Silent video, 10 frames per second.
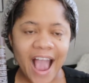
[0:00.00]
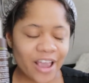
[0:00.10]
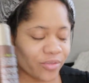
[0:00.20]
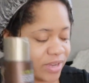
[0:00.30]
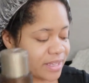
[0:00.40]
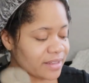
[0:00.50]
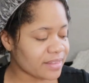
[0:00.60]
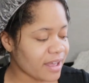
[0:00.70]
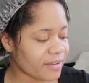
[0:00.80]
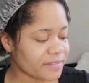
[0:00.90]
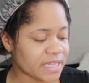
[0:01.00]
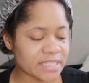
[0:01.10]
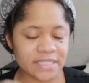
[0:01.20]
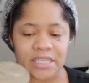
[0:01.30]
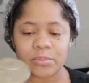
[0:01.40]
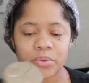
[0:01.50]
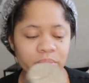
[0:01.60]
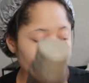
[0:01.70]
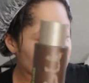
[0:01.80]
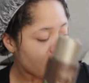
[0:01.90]
I really love the
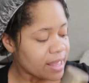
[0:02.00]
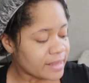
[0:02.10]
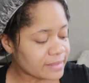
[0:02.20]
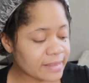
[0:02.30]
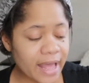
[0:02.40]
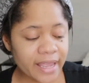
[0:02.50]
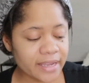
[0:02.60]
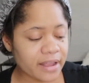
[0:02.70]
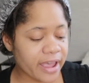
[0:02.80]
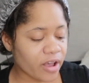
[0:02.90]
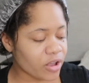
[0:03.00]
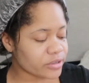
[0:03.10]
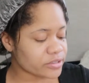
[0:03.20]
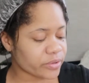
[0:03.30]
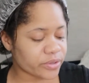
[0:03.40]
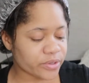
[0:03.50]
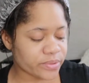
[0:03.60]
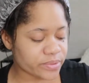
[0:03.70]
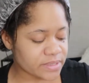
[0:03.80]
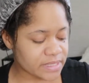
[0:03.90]
Cibu line. I also
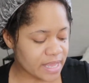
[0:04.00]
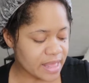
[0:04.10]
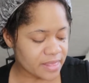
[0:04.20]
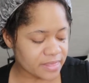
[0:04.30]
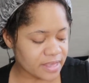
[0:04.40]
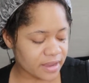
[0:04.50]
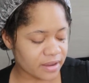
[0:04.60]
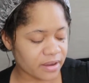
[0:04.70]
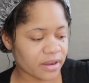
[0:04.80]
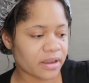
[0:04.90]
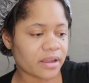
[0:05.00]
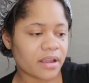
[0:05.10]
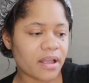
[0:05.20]
use their